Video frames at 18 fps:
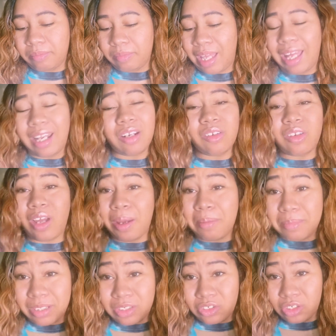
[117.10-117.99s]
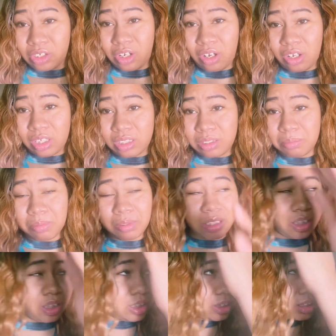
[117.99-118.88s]
don't know how much it costs
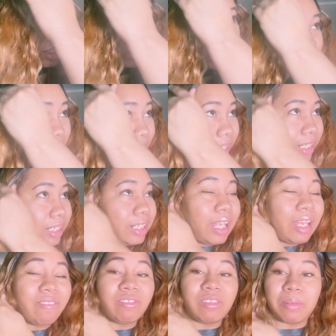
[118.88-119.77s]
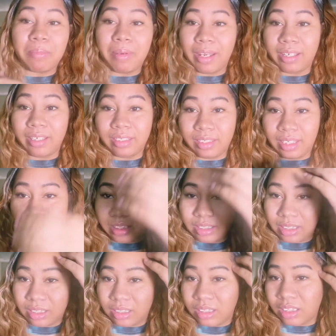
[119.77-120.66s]
because I didn't have to buy it. They
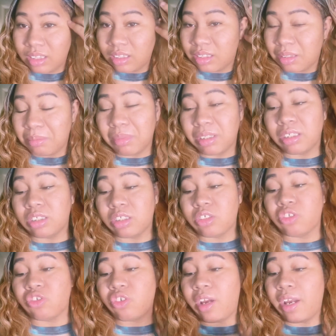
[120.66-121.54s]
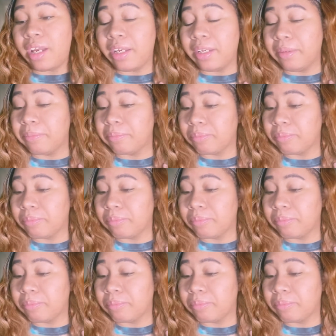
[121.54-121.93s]
sent it to me to try,